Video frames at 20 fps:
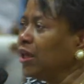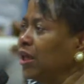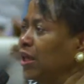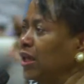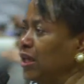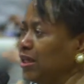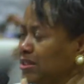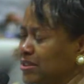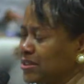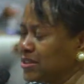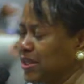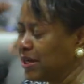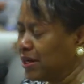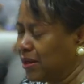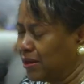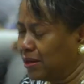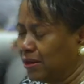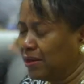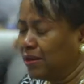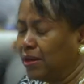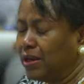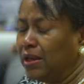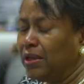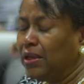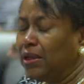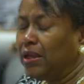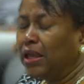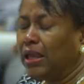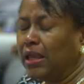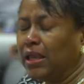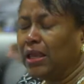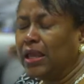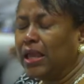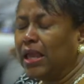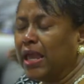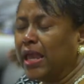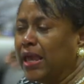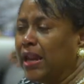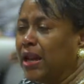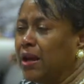He's there.
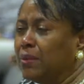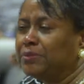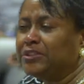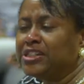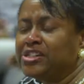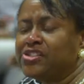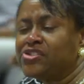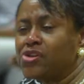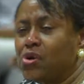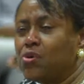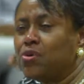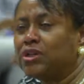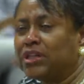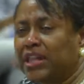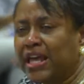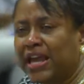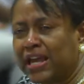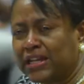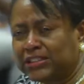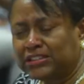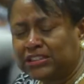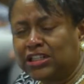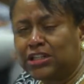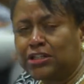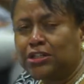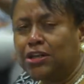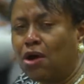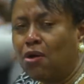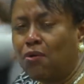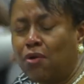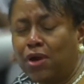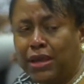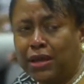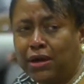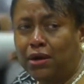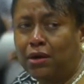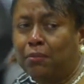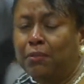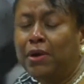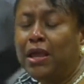And I'm just so glad to know
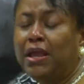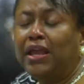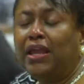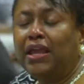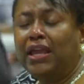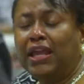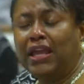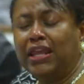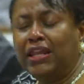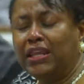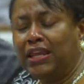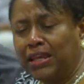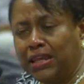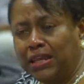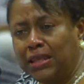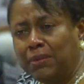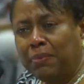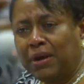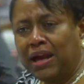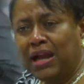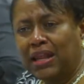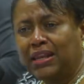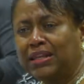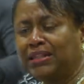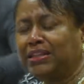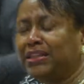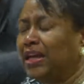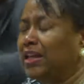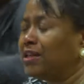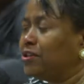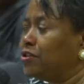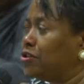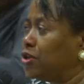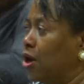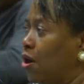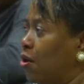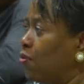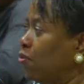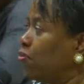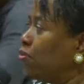Him. And anybody that
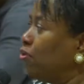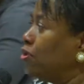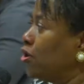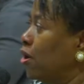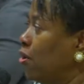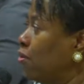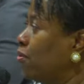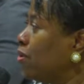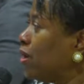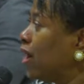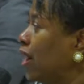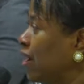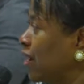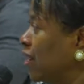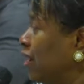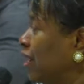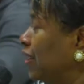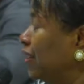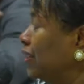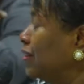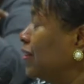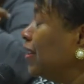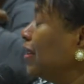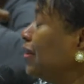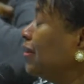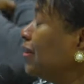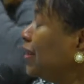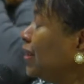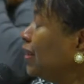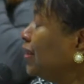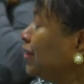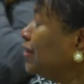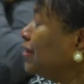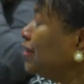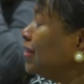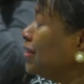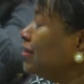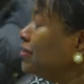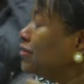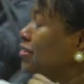don't know God,
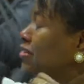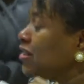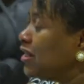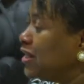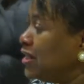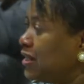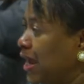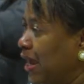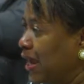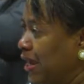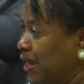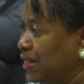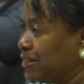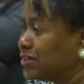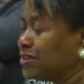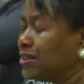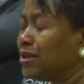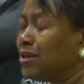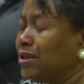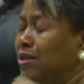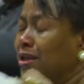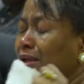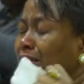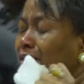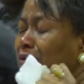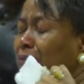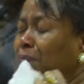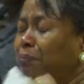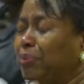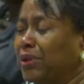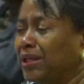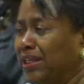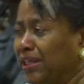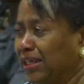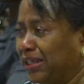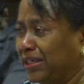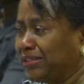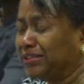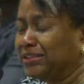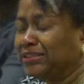tonight,
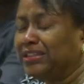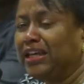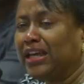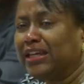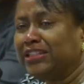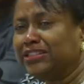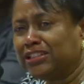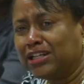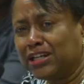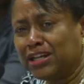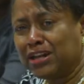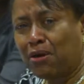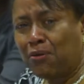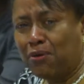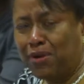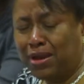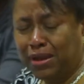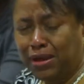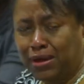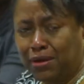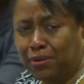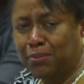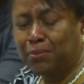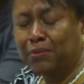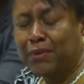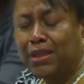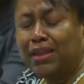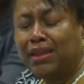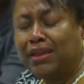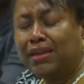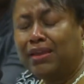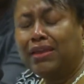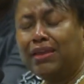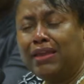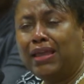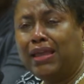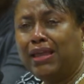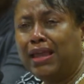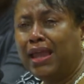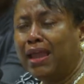please get to know Him
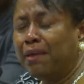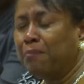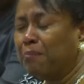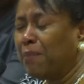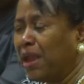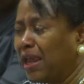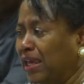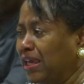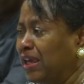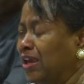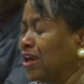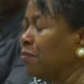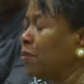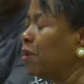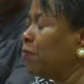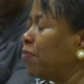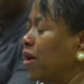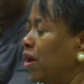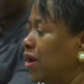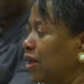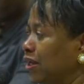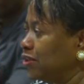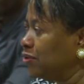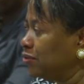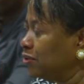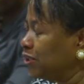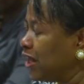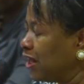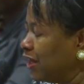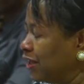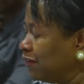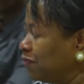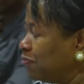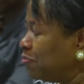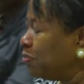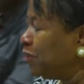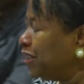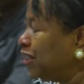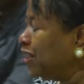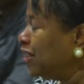and make Him a part of your life
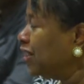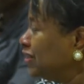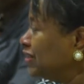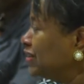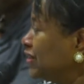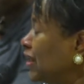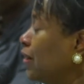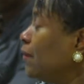because